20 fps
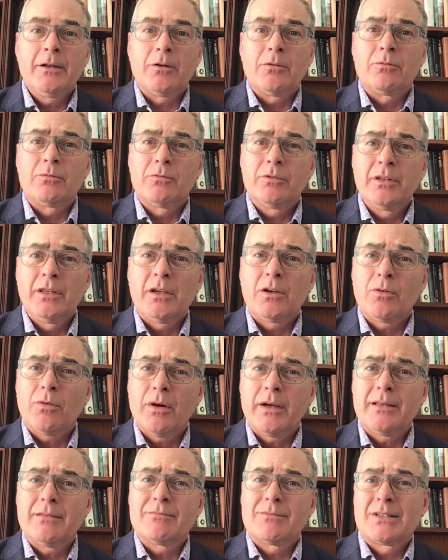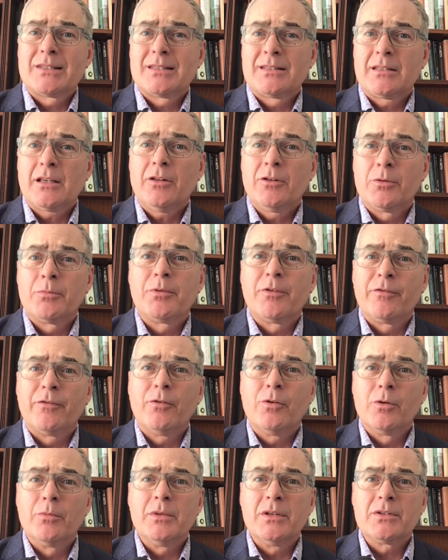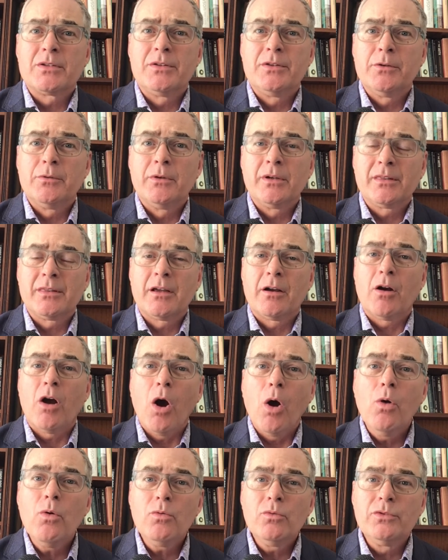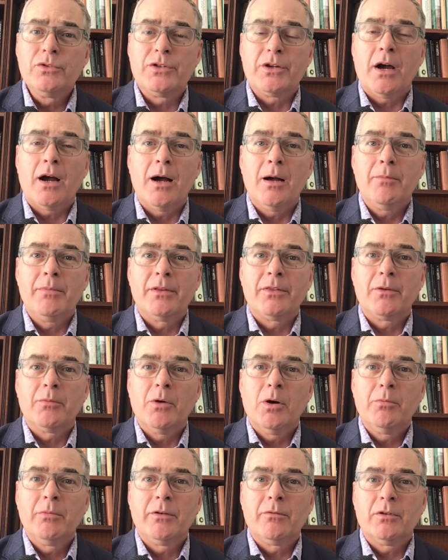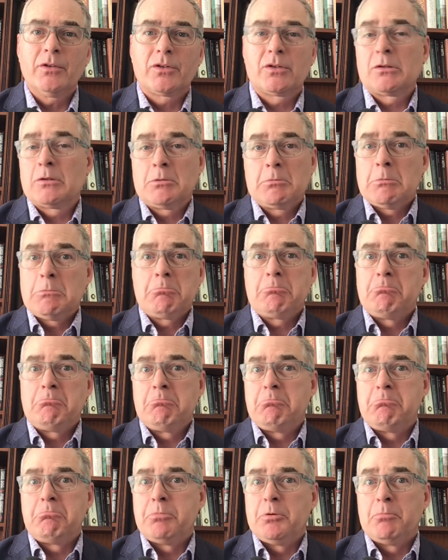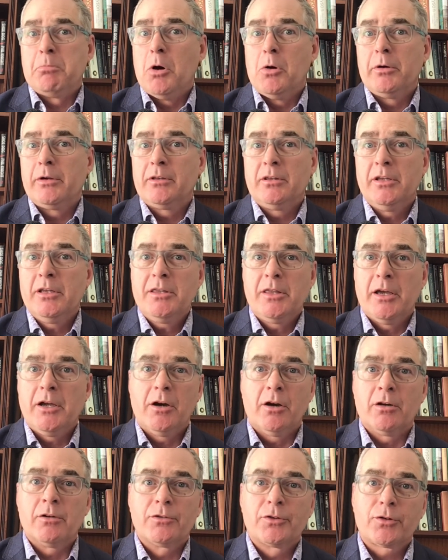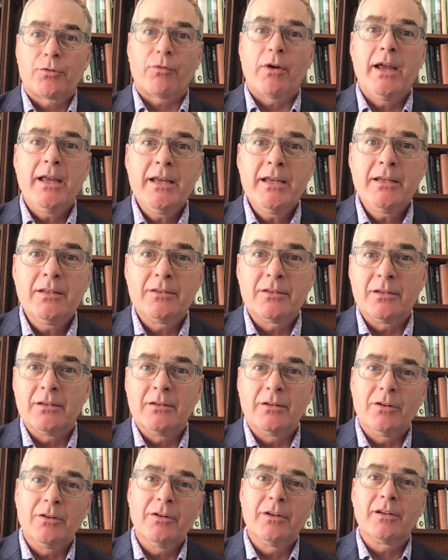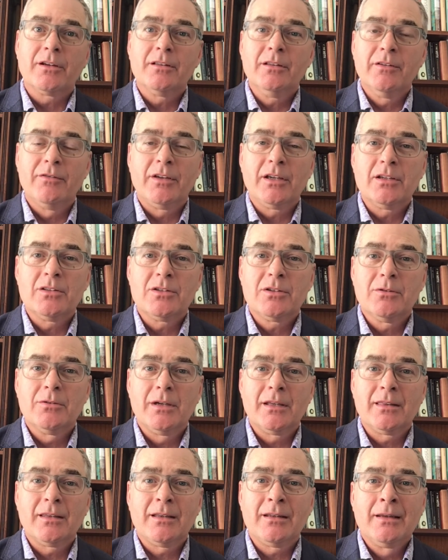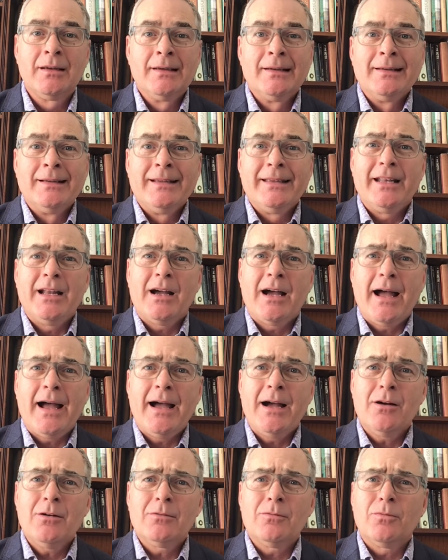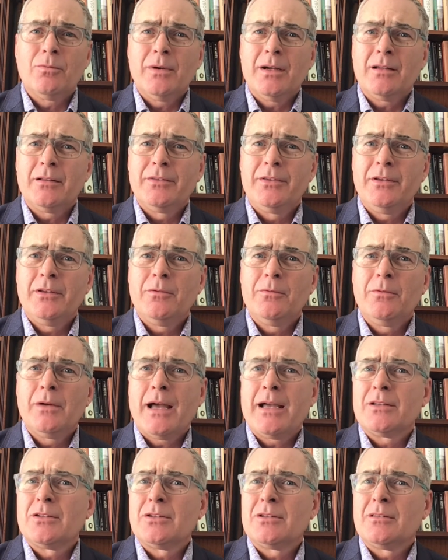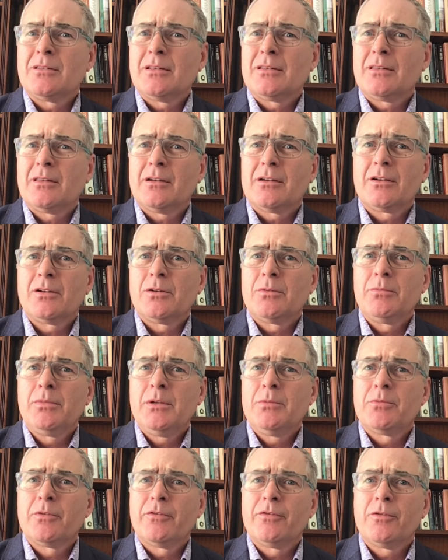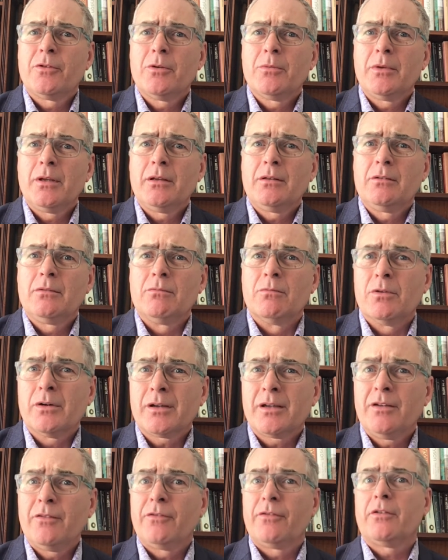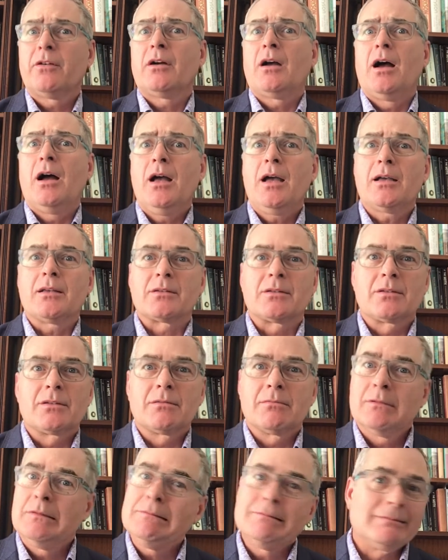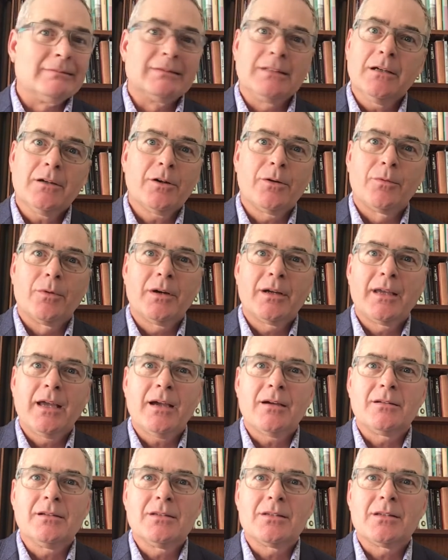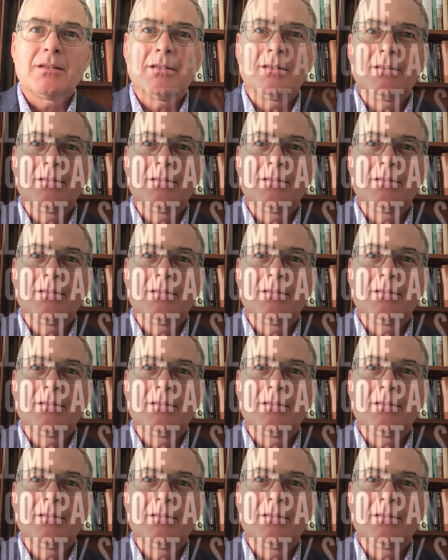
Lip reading: really quite stellar performance doing their own job at the moment, which purportedly they are trained and earning a living at doing, then how well do you imagine that they're going to be performing working for us? Not going to work out, is it?